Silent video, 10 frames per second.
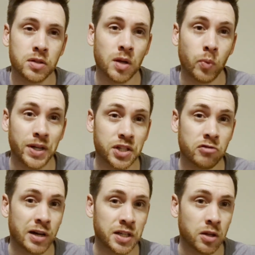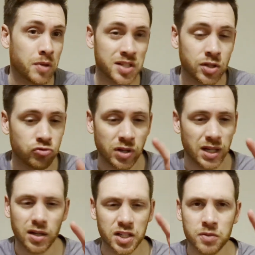some way to correct them, and they're still
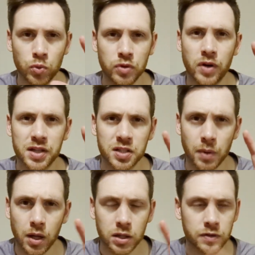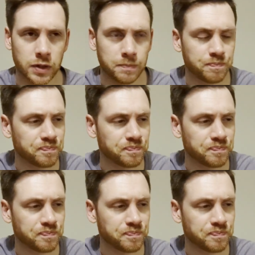really like small devices by the looks of it.